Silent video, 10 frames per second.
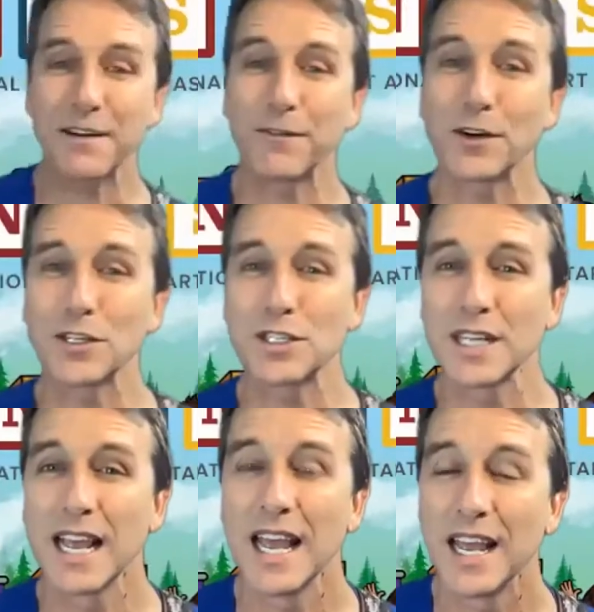it first,
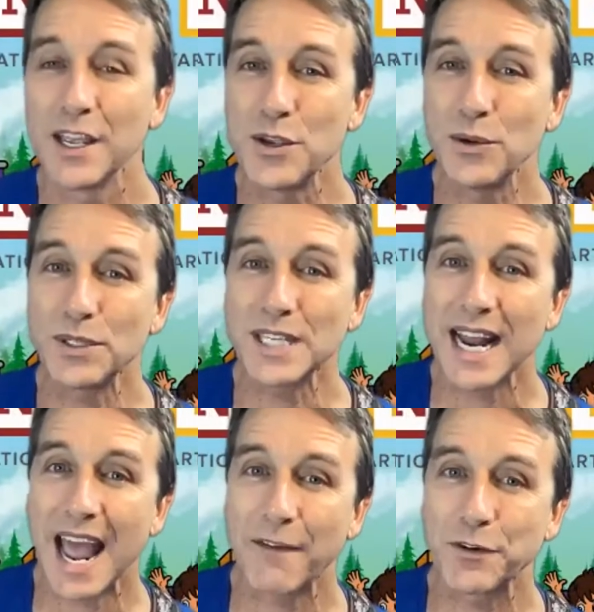you say
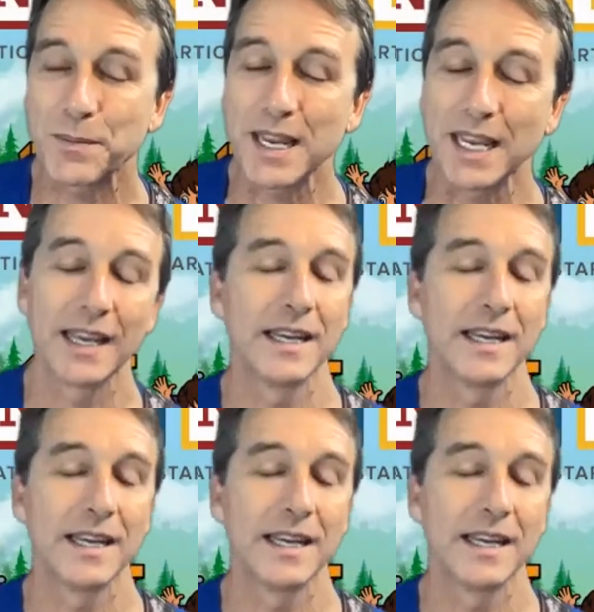it after me.